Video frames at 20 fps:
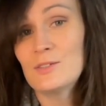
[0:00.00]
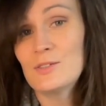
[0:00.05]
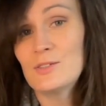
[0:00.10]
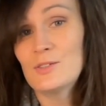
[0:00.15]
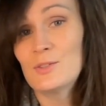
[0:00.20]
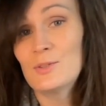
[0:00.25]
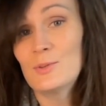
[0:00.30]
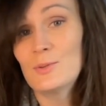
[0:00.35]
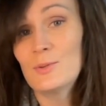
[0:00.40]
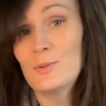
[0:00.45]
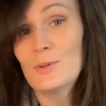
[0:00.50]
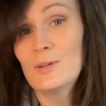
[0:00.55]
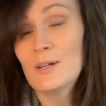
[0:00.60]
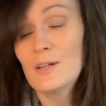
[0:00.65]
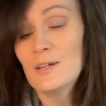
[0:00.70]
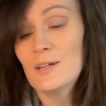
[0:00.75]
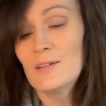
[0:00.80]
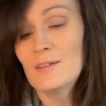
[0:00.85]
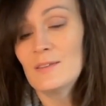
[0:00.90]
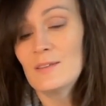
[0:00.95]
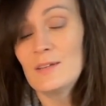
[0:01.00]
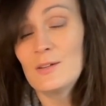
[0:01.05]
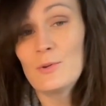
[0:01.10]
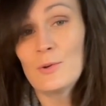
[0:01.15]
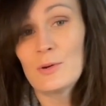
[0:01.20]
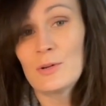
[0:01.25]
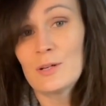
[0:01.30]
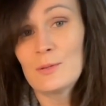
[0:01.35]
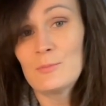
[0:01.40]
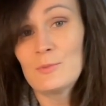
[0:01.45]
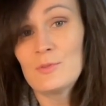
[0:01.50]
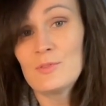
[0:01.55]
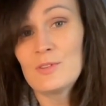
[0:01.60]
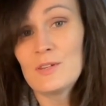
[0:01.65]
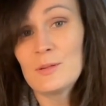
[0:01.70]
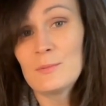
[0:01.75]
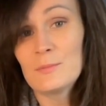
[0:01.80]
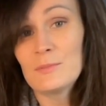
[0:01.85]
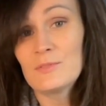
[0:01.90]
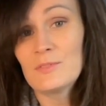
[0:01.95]
to the Corning
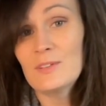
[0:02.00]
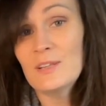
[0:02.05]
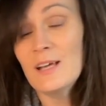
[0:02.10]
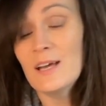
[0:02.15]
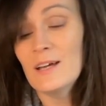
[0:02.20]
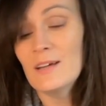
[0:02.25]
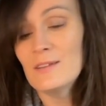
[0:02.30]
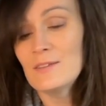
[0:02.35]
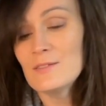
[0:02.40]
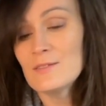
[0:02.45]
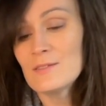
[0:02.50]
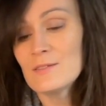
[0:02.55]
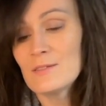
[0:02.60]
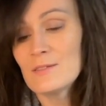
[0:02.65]
Museum of Glass.